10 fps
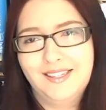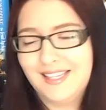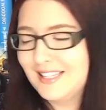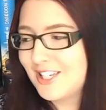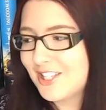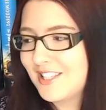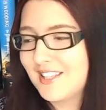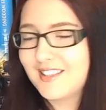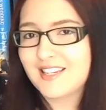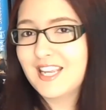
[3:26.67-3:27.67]
It just
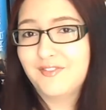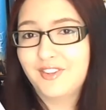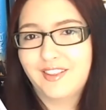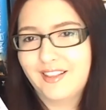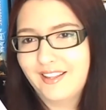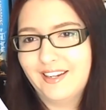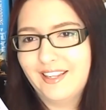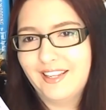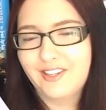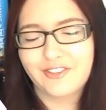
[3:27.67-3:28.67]
doesn't even
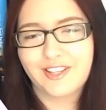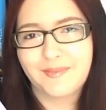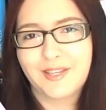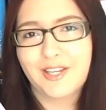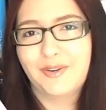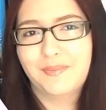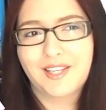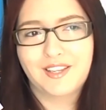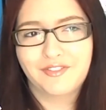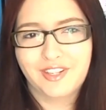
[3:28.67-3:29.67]
slightly interest me or
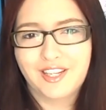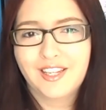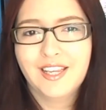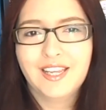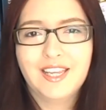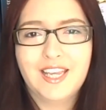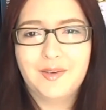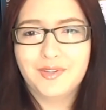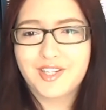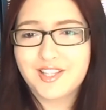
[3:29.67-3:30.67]
make it funny.
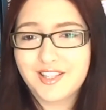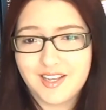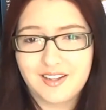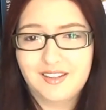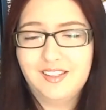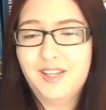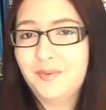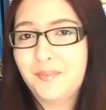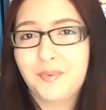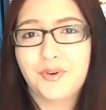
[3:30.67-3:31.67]
It was just dull, it
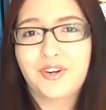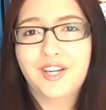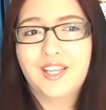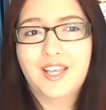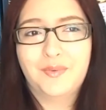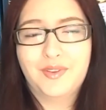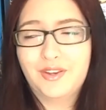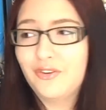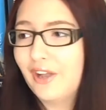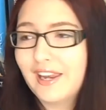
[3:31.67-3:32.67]
was boring, it was
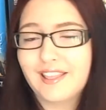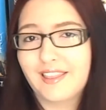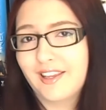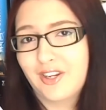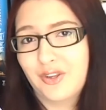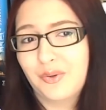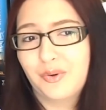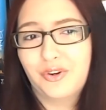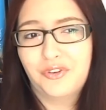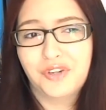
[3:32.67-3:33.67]
not anything new
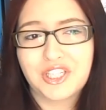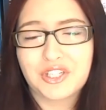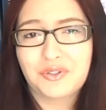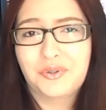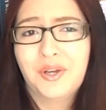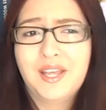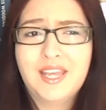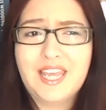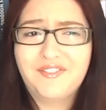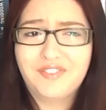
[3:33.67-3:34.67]
or original.
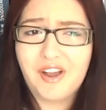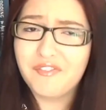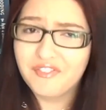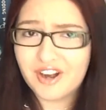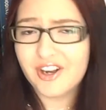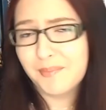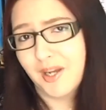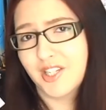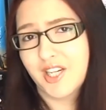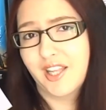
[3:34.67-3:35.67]
It felt very
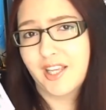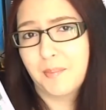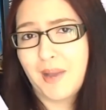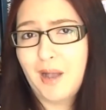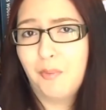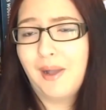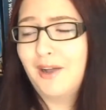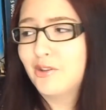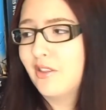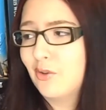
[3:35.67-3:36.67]
much like a
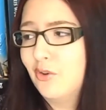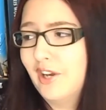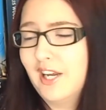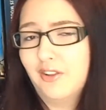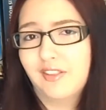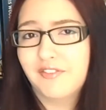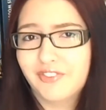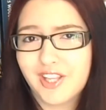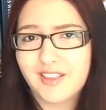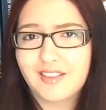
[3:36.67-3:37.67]
pow-pow story, lots of
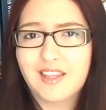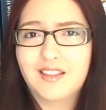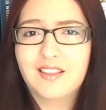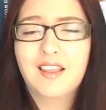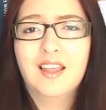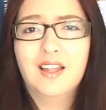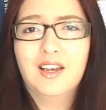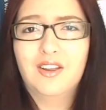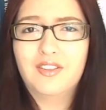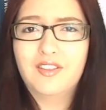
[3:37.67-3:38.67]
fight scenes,
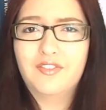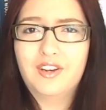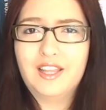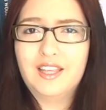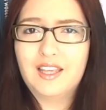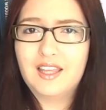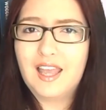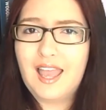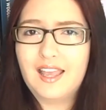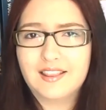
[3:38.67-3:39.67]
lots of like
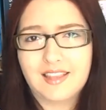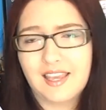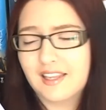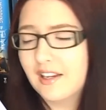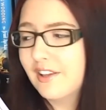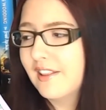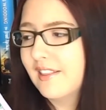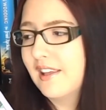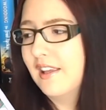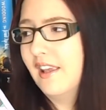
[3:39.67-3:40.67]

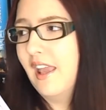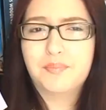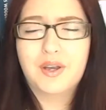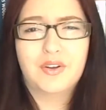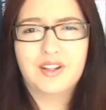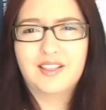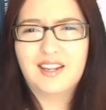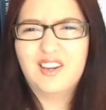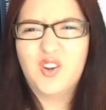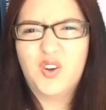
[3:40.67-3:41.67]
antagonizing, but
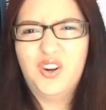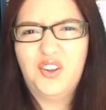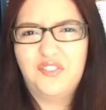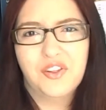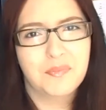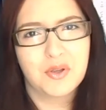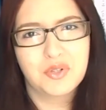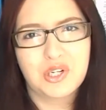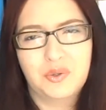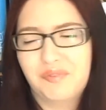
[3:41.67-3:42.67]
honestly not a lot of
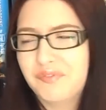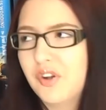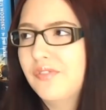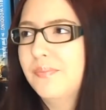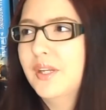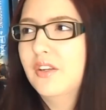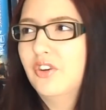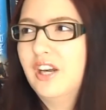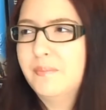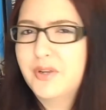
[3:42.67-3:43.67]
emotional involvement
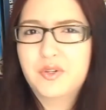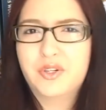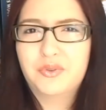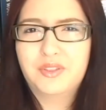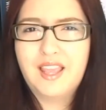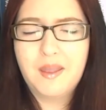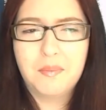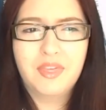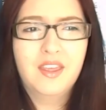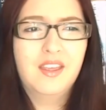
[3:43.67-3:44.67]
or emotional
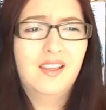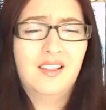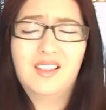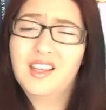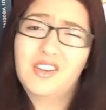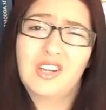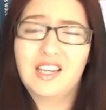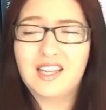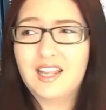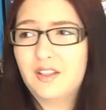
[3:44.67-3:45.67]
depth. So I
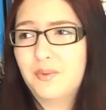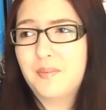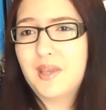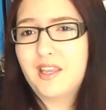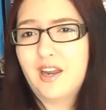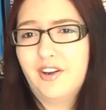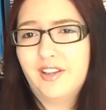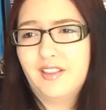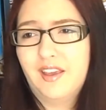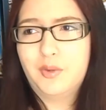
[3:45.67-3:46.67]
couldn't connect with the main
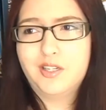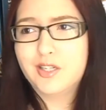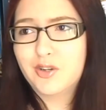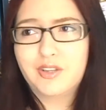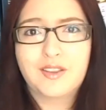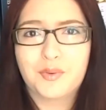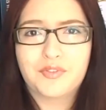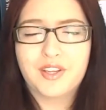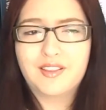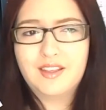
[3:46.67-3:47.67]
character. When she got into a
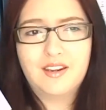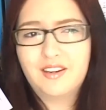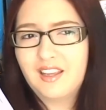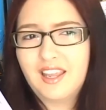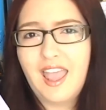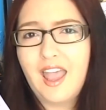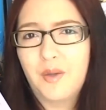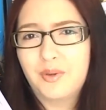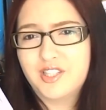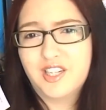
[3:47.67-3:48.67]
fight scene, I didn't
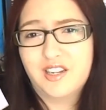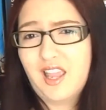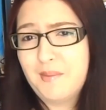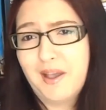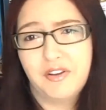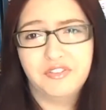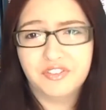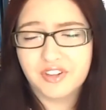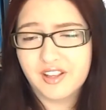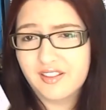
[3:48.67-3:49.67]
care. When she came out of
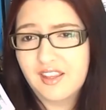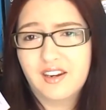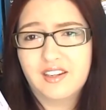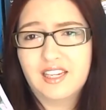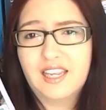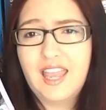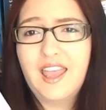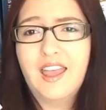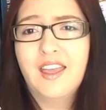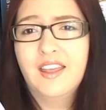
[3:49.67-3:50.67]
a fight scene, I didn't
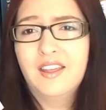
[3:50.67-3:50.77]
care.